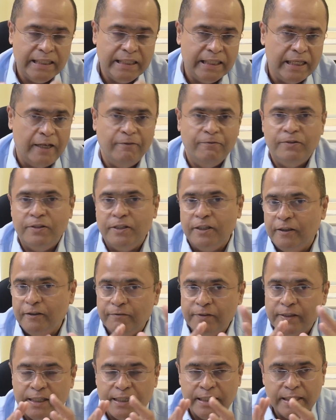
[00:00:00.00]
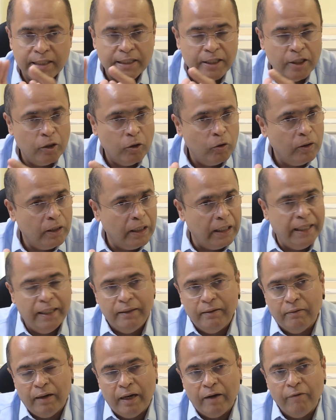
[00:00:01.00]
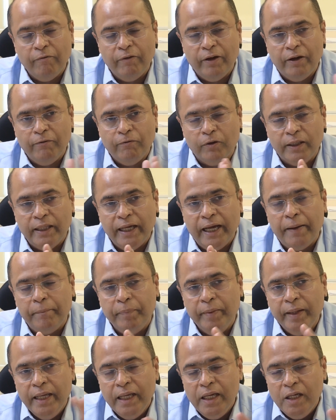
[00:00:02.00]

self-service, clear the runway for them.